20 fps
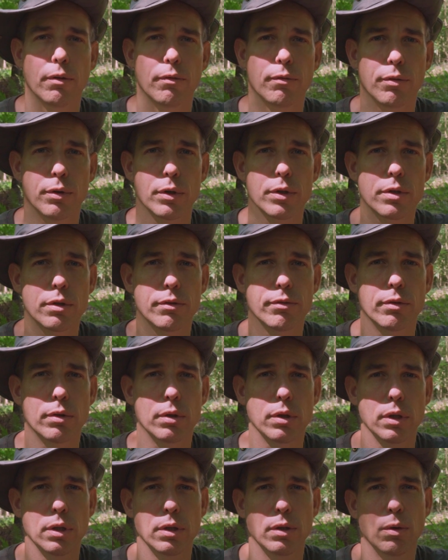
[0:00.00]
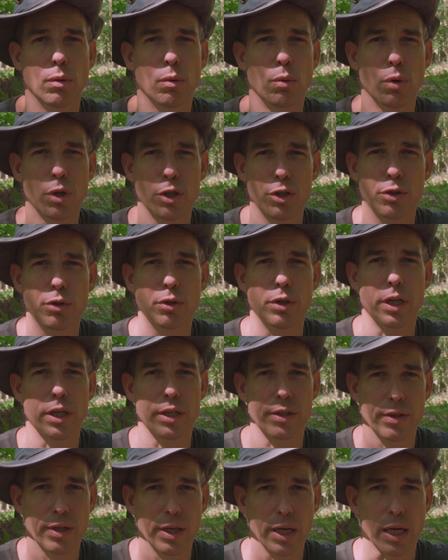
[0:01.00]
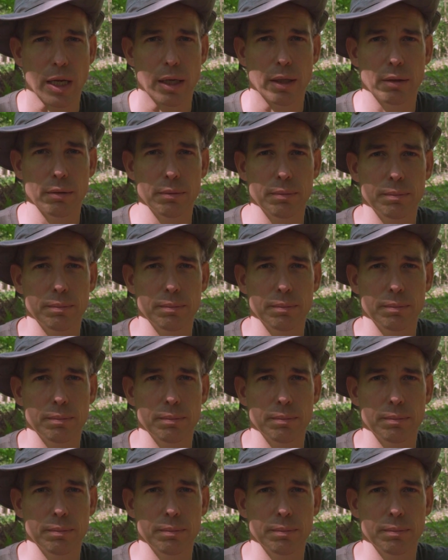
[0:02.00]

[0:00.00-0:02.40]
first of all, what should I scan?